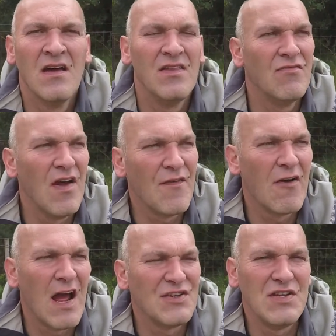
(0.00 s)
the
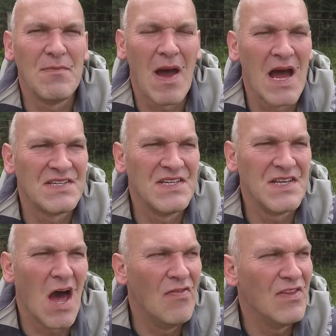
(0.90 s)
river actually passes
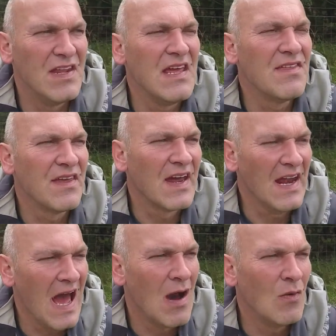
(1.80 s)
underneath the
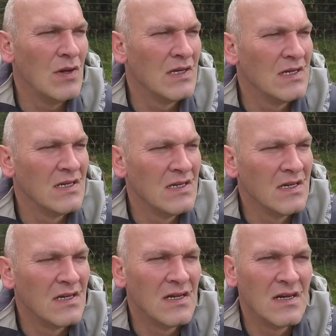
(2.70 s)
canal
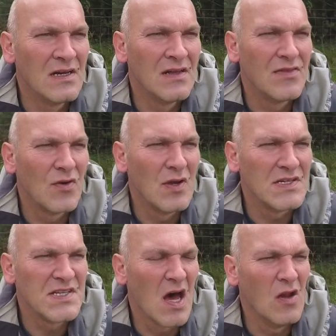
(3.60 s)
through a
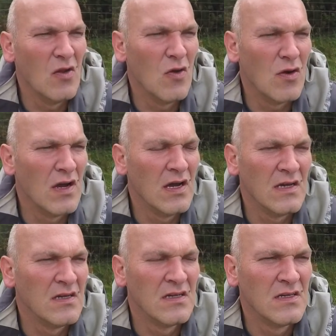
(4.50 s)
tunnel or a
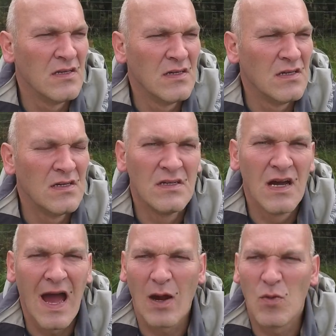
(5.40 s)

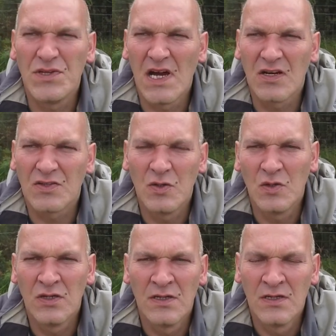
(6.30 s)
aqueduct,
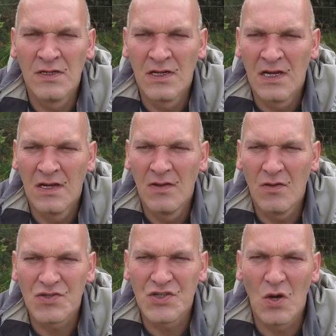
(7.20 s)
or
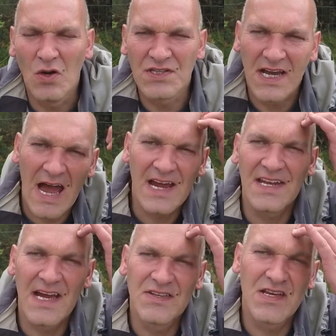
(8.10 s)
not sure as I can't get
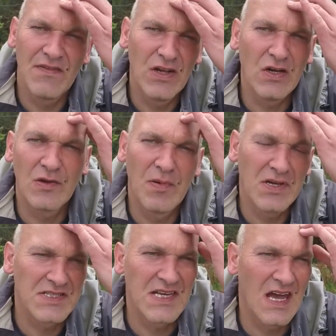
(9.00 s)
down to have a look, but
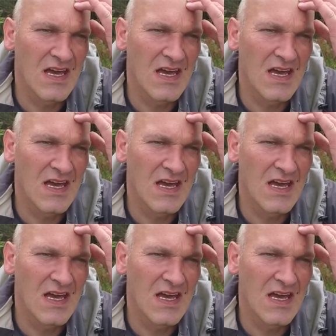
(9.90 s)
you